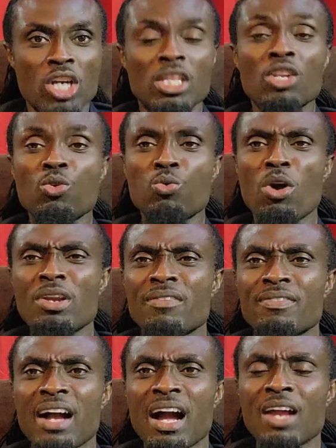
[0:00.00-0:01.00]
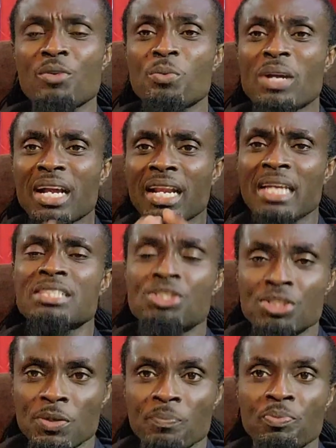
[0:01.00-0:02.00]
That the word of God will
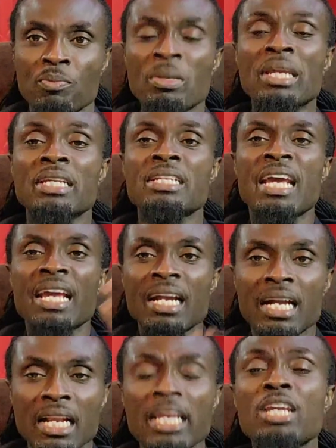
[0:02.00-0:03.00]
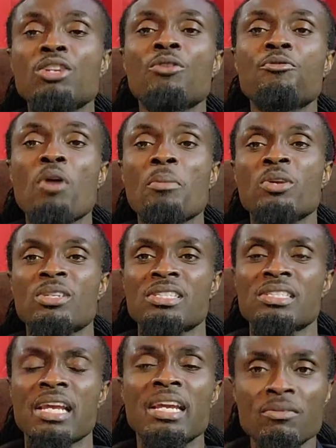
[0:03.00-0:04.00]
cleanse you. Meaning, clean you from your
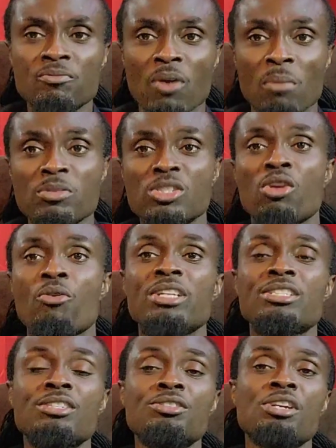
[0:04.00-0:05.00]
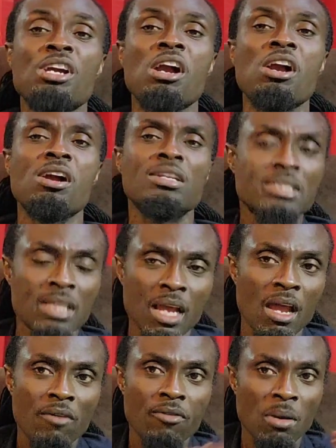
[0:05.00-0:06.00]
sin, from generation curse,
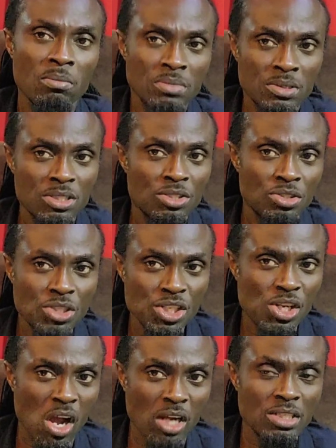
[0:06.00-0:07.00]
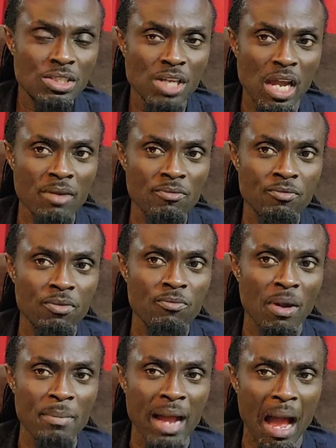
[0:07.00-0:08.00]
from destruction,
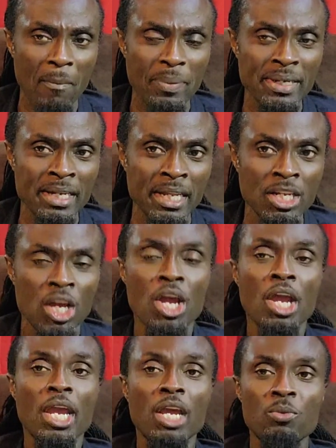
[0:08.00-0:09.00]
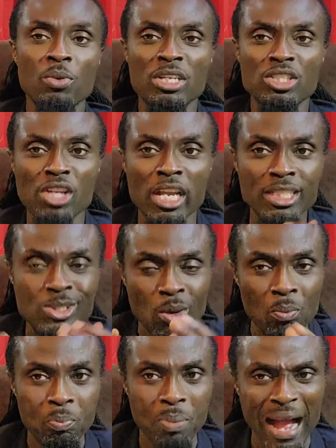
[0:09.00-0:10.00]
from happening. It will change
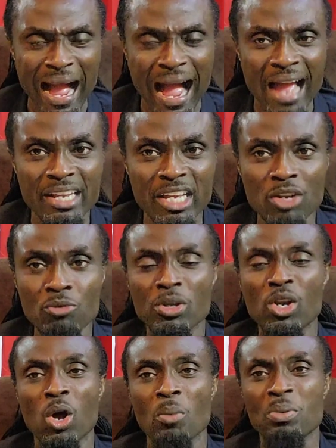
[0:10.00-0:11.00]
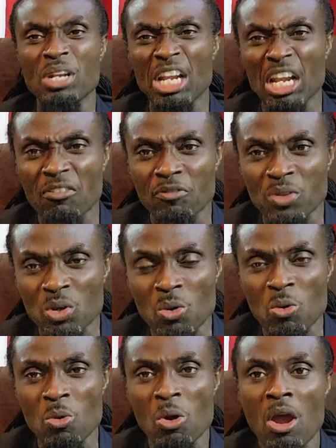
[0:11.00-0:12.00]
your path. It will uplift
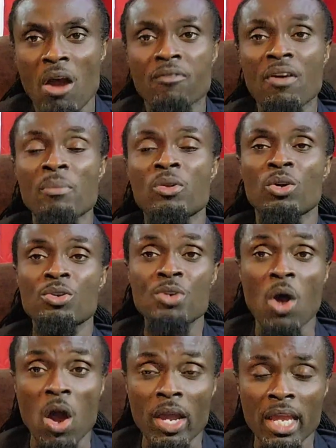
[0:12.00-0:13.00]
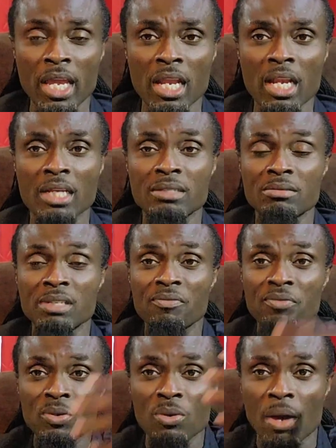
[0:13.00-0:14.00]
you from your dunghill and
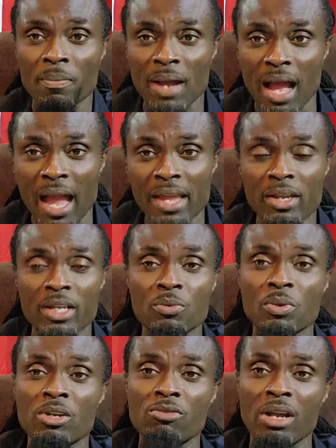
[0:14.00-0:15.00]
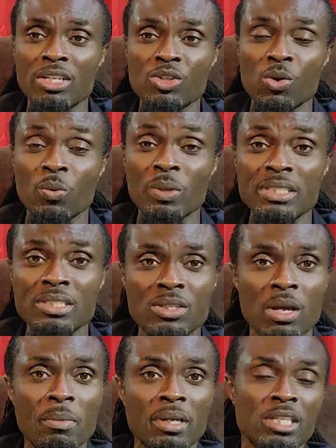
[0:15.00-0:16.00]
lift you up high. It will grant you
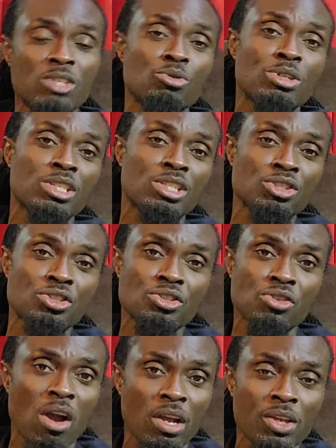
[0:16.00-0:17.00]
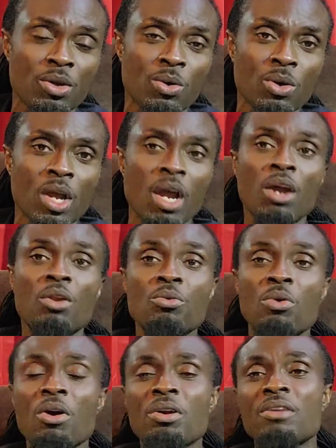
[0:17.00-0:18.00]
wisdom and it will instruct you. The
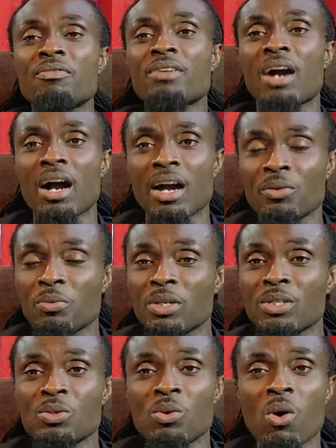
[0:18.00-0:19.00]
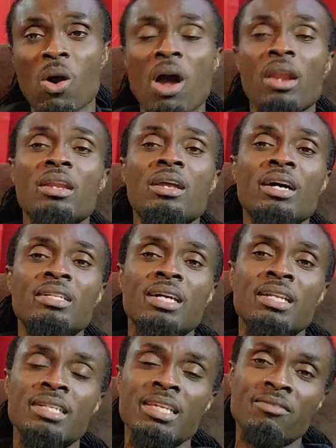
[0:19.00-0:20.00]
Word of God will do all of that
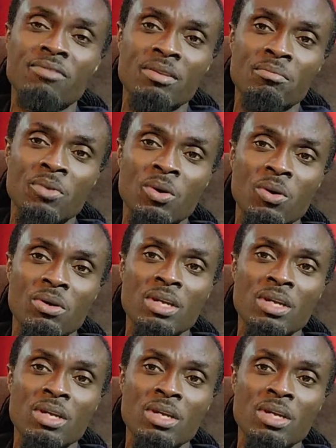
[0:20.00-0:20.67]
and even more.